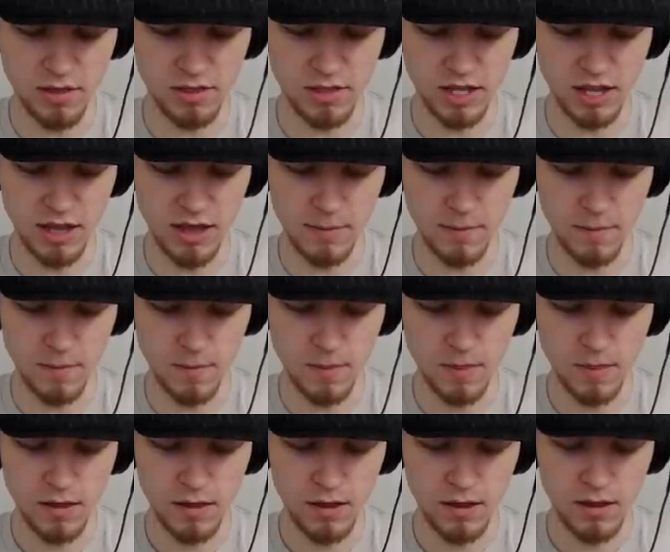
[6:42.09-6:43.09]
that's a lot.
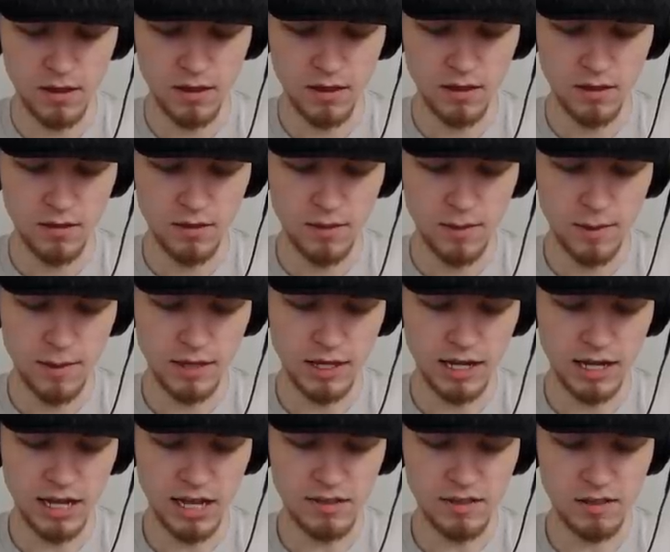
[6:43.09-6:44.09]

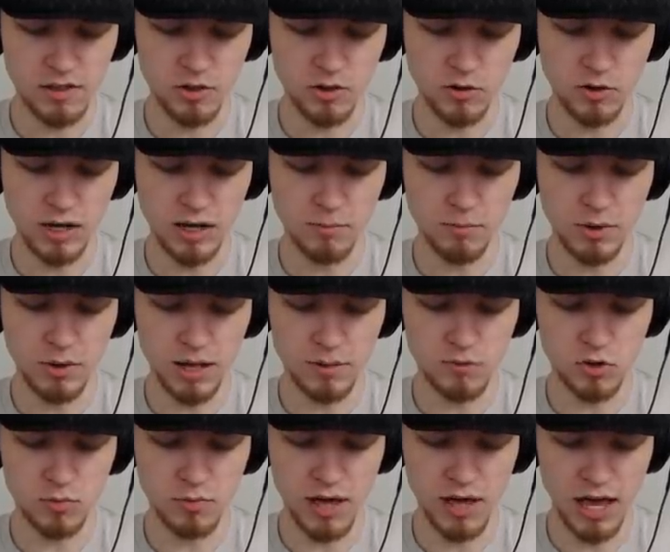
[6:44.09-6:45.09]
Can I get this, or do I need a
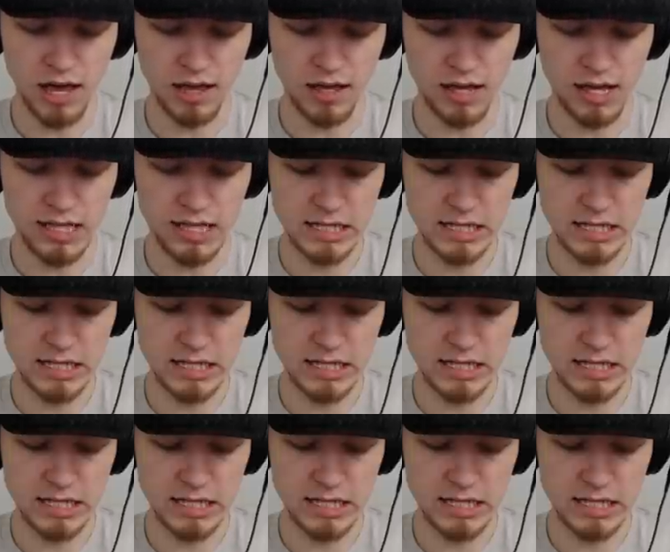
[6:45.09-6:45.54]
bombchu bag?